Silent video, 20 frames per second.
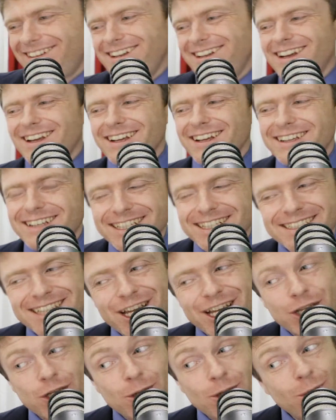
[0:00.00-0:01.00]
because
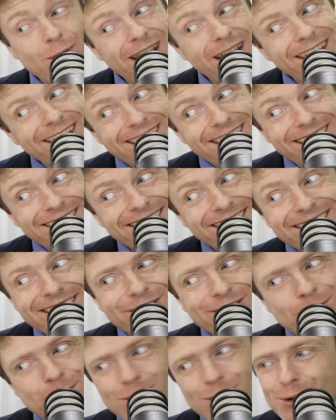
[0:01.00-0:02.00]
you ain't getting this
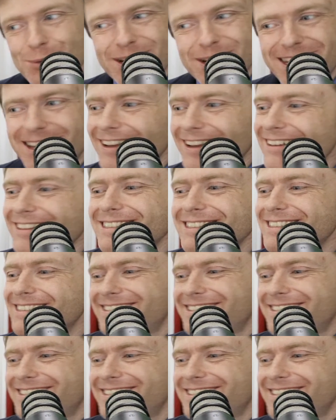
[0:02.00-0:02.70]
from nobody else.